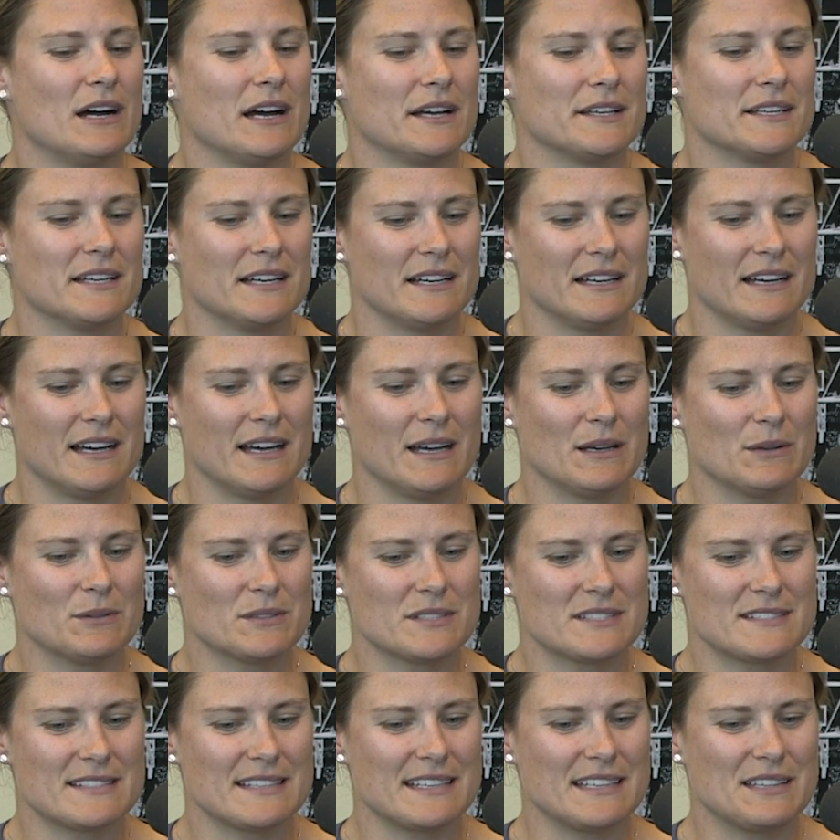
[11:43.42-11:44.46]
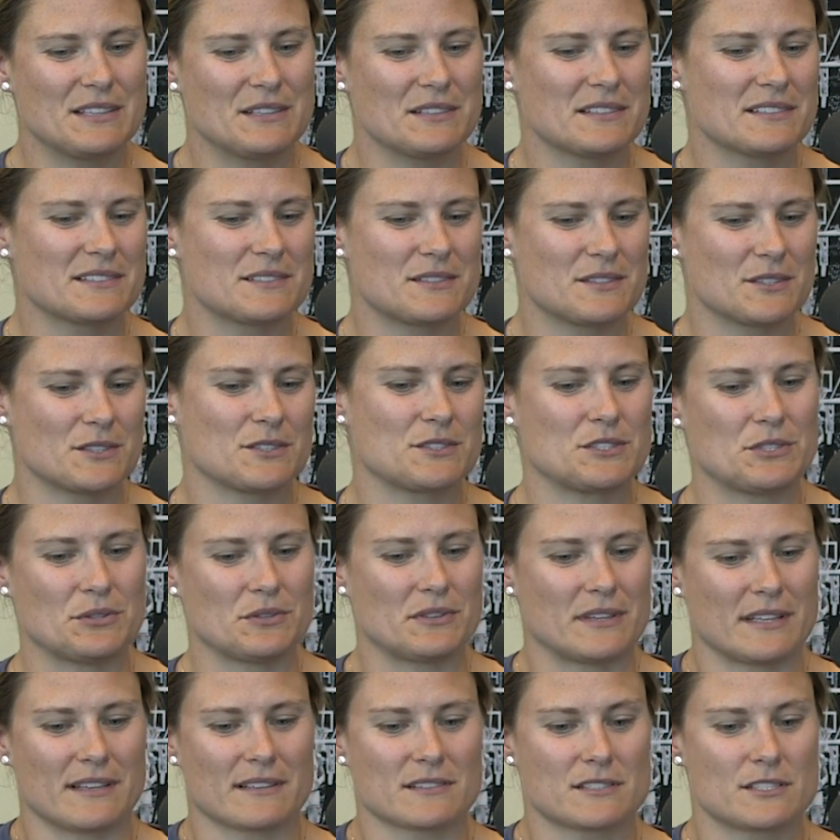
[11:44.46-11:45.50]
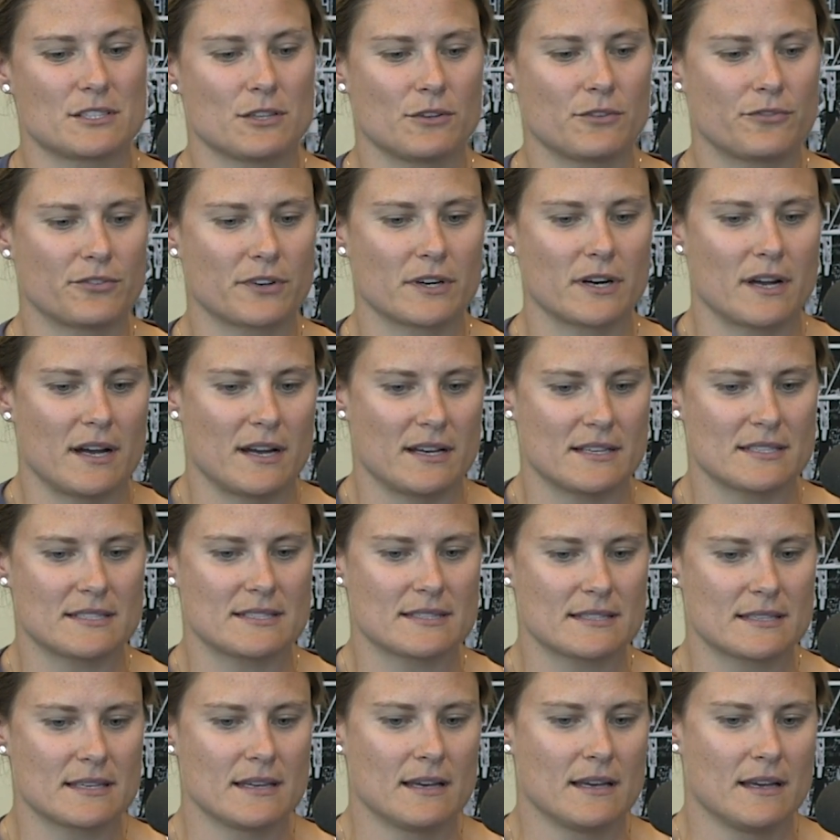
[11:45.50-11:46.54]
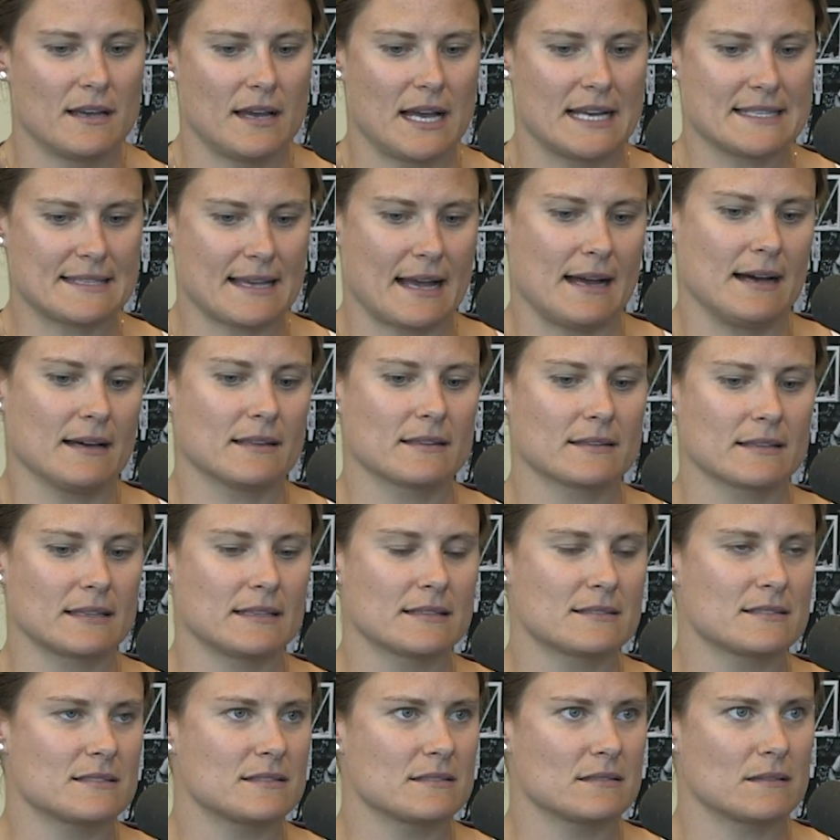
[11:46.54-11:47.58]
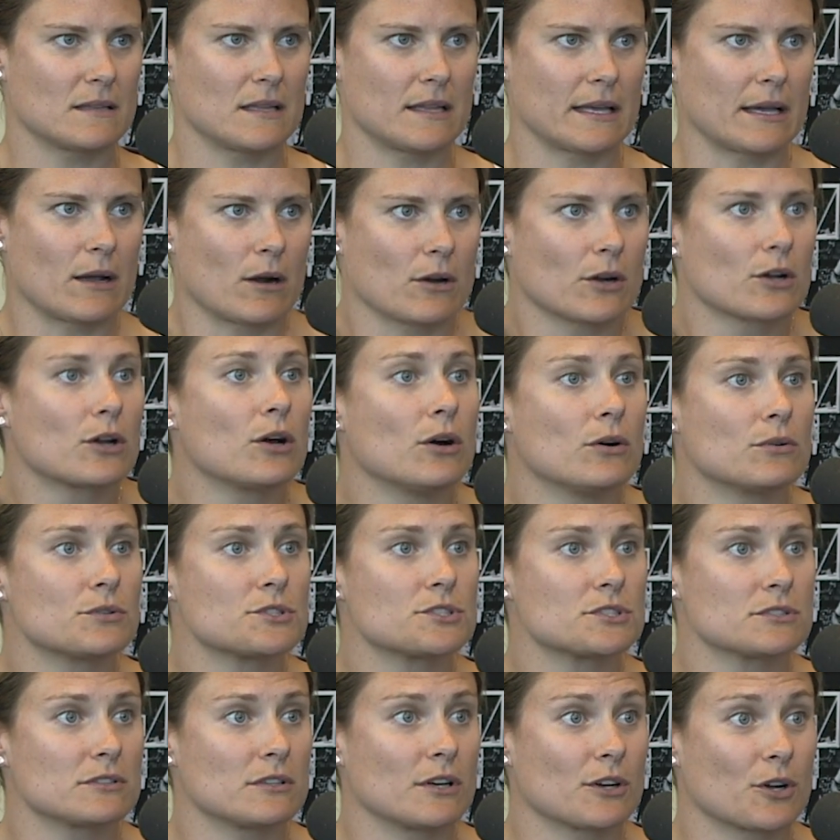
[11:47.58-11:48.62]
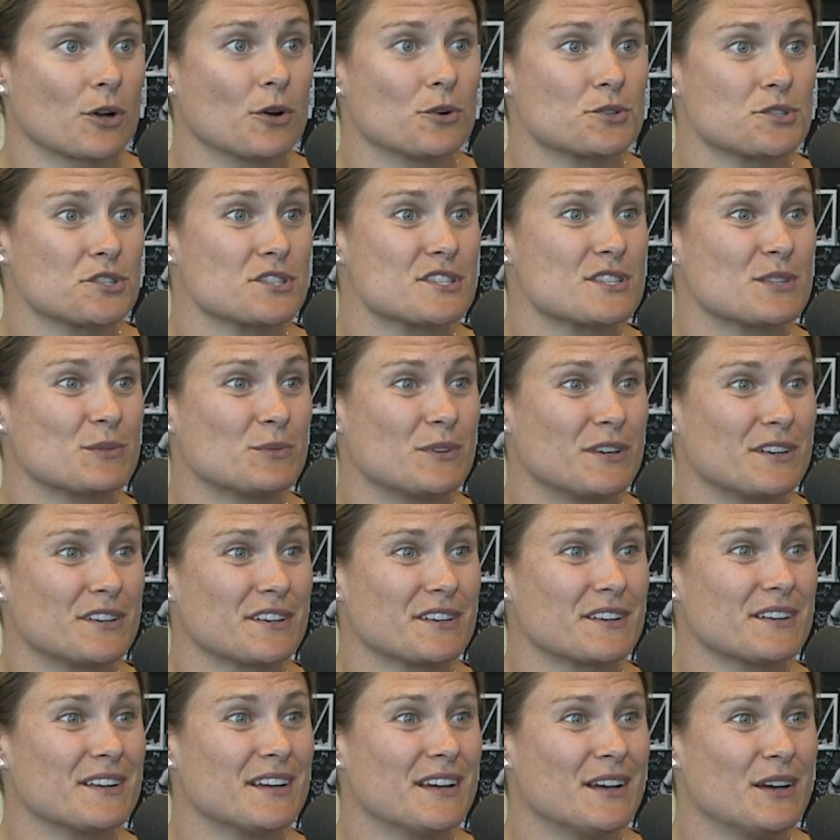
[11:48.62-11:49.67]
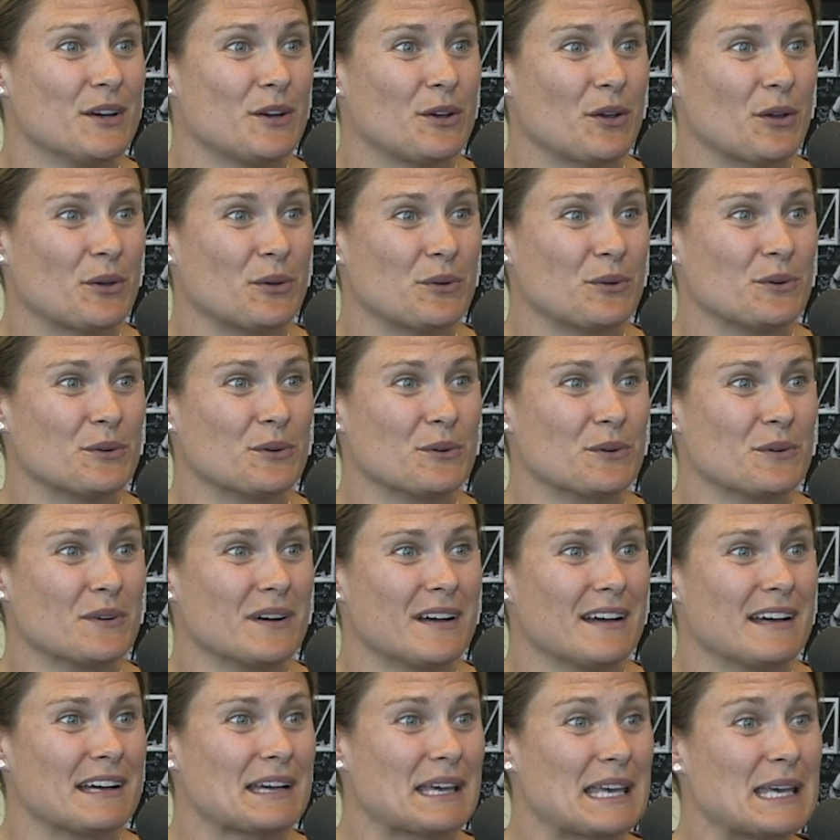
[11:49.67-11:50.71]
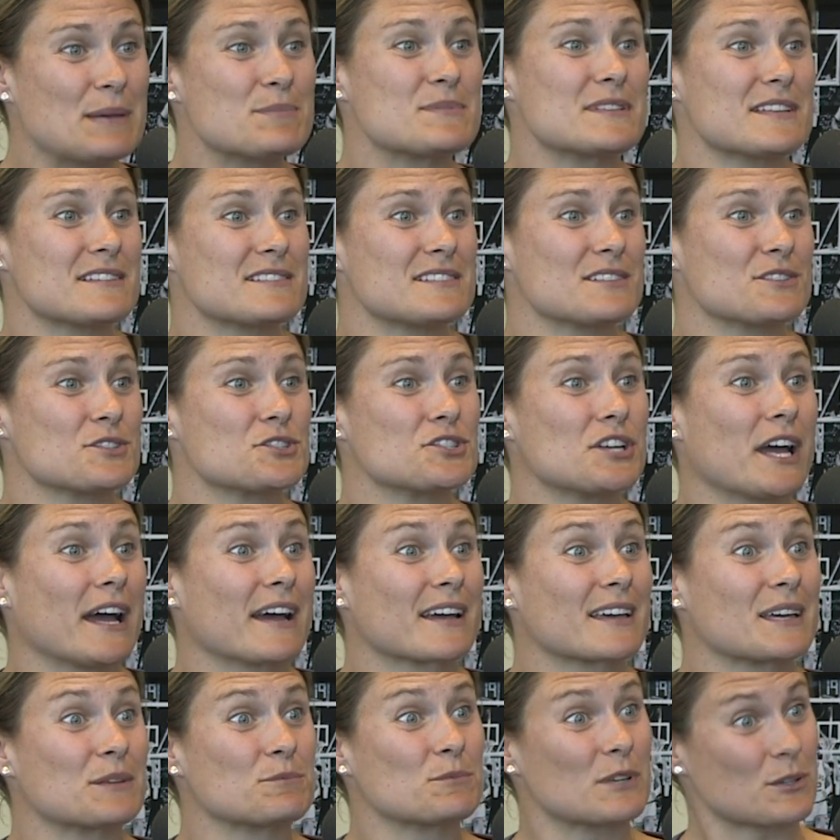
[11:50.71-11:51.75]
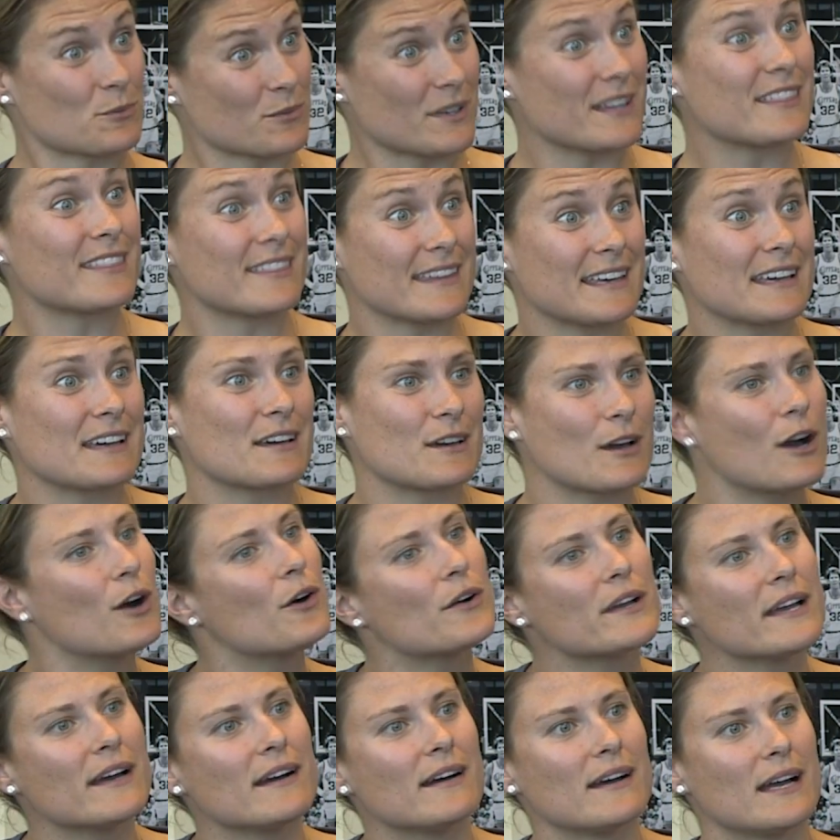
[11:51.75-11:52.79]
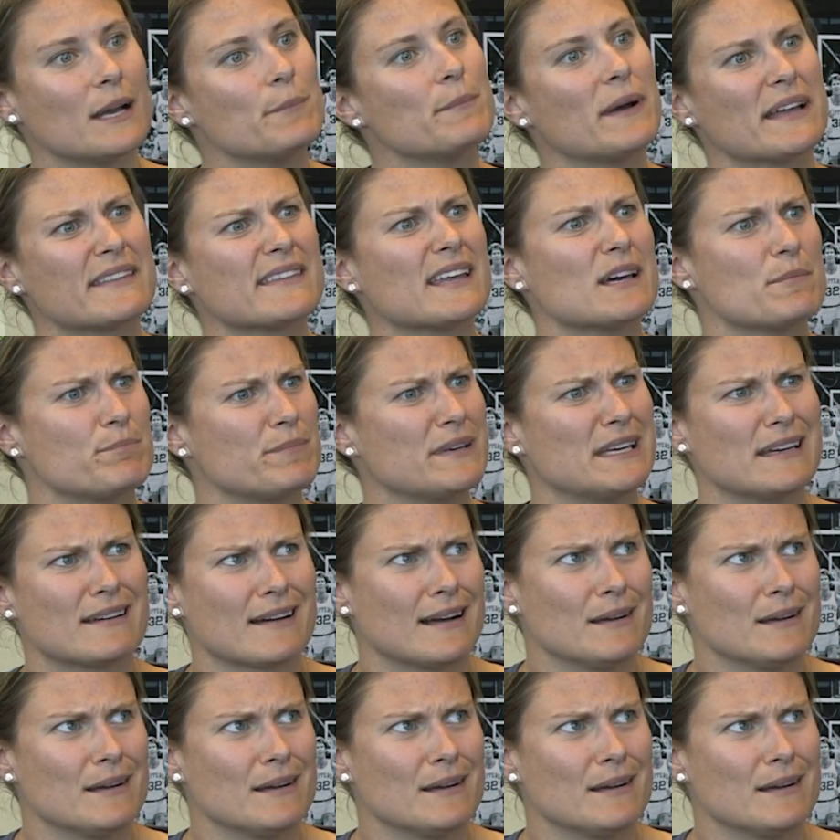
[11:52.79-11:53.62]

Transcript: Yeah, I would say there there are two things. So for us as athletes, like our coach, our coach is the one who keeps us in check. And when we think, "Oh yeah, I'm at that peak.